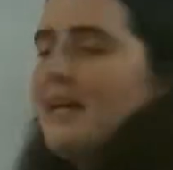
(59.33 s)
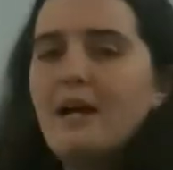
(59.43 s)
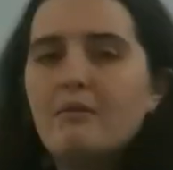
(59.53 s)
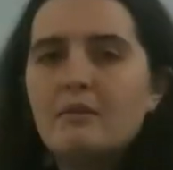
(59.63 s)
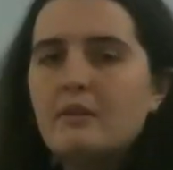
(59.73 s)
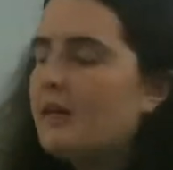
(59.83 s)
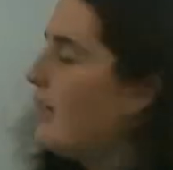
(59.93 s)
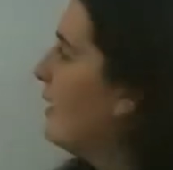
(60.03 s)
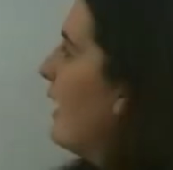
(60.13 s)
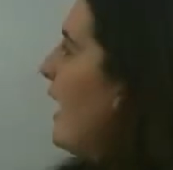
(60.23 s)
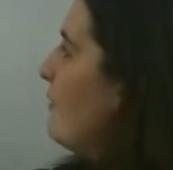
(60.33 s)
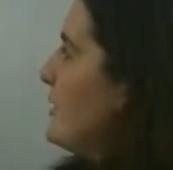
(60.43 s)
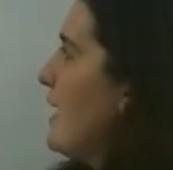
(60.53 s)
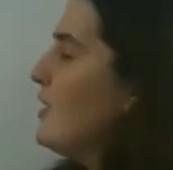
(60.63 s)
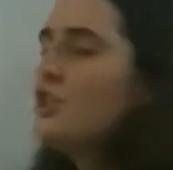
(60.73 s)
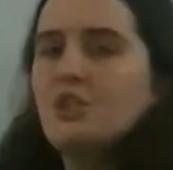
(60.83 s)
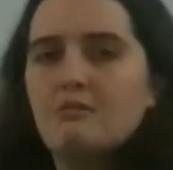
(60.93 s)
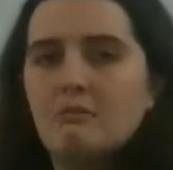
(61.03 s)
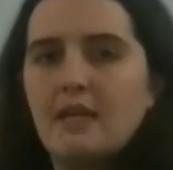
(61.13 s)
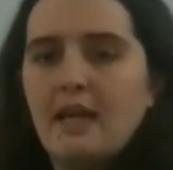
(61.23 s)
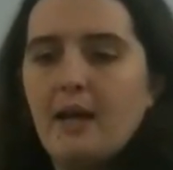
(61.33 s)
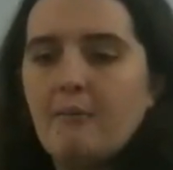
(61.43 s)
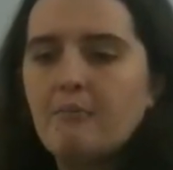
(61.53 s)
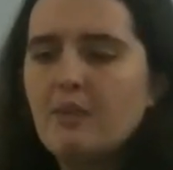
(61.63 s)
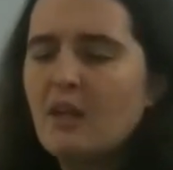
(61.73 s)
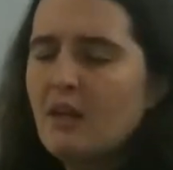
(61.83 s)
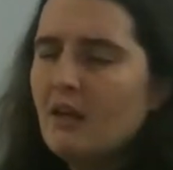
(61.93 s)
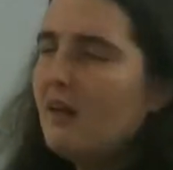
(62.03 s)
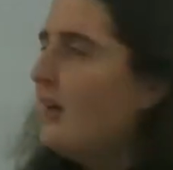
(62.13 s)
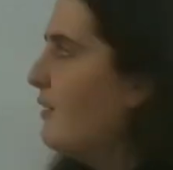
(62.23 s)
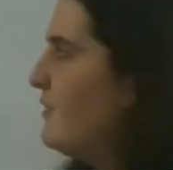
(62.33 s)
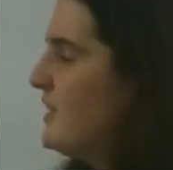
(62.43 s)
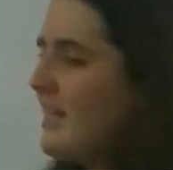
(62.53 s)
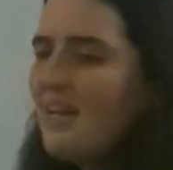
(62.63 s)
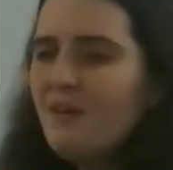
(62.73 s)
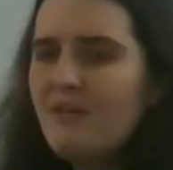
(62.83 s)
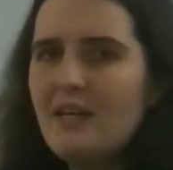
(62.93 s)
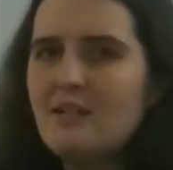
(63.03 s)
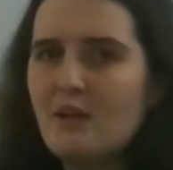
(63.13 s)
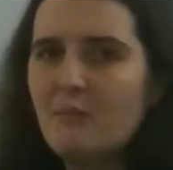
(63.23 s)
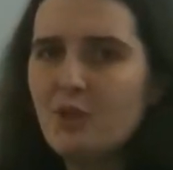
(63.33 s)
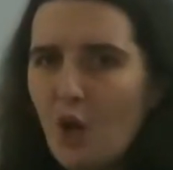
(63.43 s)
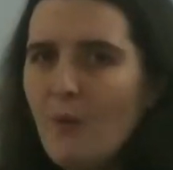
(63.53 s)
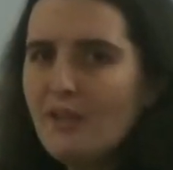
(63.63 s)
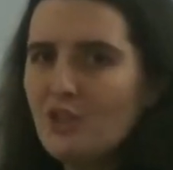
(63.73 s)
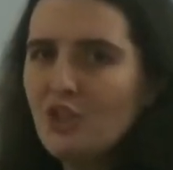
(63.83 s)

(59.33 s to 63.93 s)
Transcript: down, and I have a tension here. And for sake of ease, I'm going to